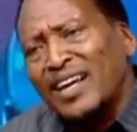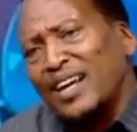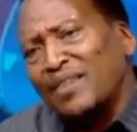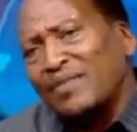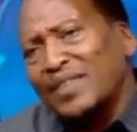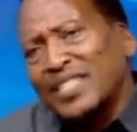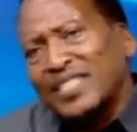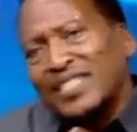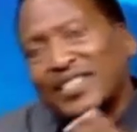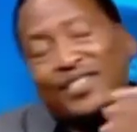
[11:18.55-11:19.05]
I
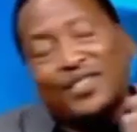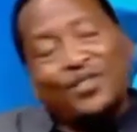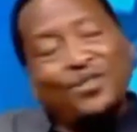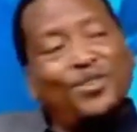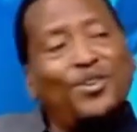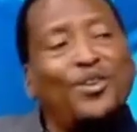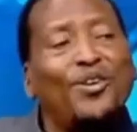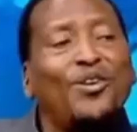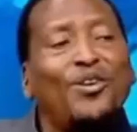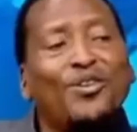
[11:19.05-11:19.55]
mean, you
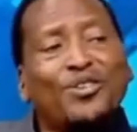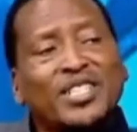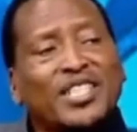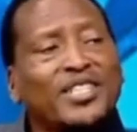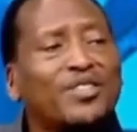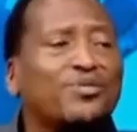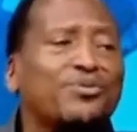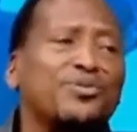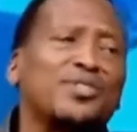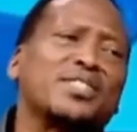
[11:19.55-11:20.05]
know, Oscar
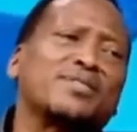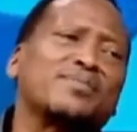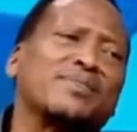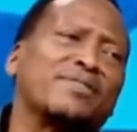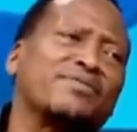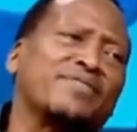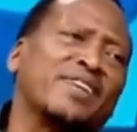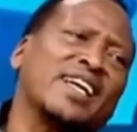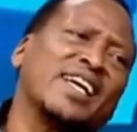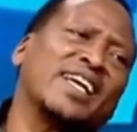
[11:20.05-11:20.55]
Sudi is my
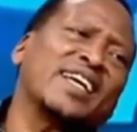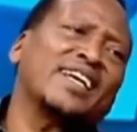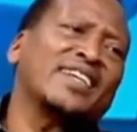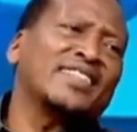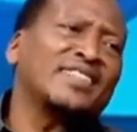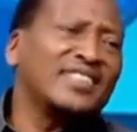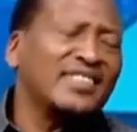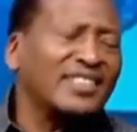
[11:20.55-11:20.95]
friend.